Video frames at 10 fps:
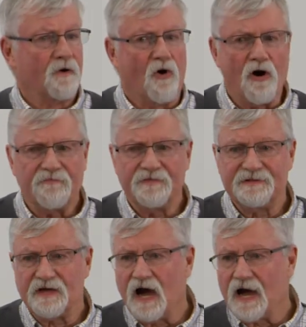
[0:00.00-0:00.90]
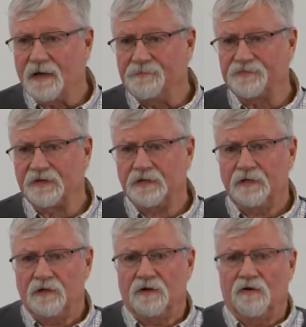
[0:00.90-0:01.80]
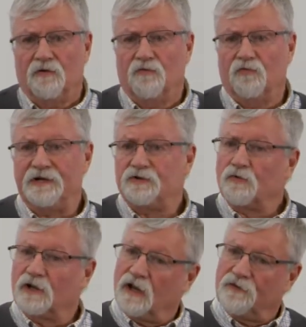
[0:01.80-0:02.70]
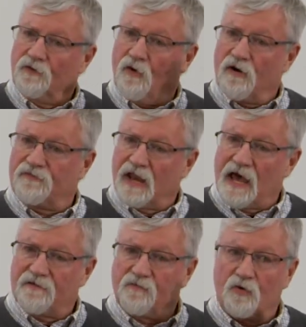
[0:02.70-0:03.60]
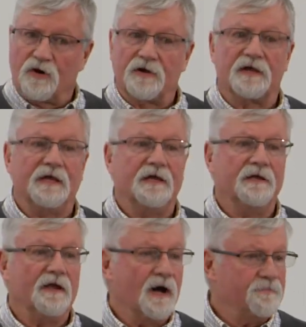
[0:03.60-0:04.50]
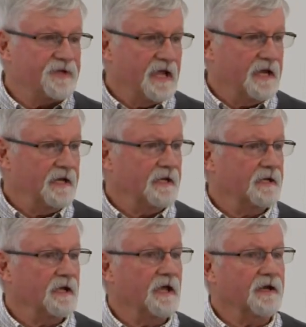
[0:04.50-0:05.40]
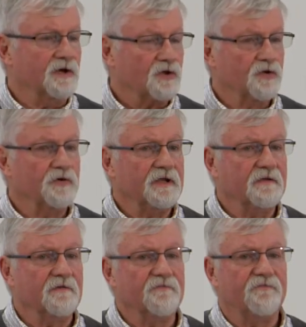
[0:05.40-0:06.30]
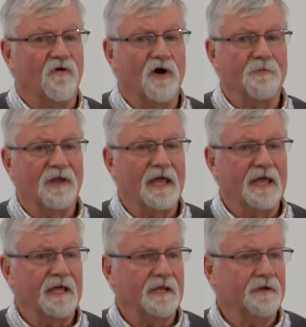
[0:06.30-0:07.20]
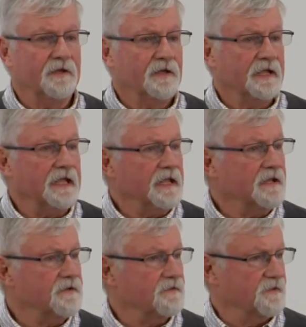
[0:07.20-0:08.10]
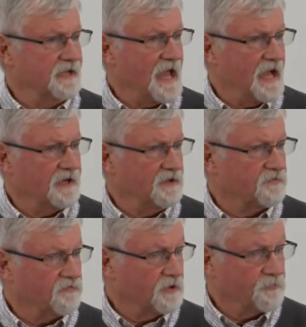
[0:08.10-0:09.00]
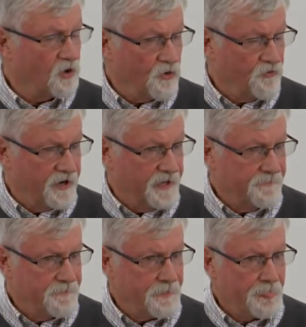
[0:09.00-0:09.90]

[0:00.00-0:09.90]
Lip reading: Oftentimes, we do an awful lot of work in updating and including farmland in the ag district program,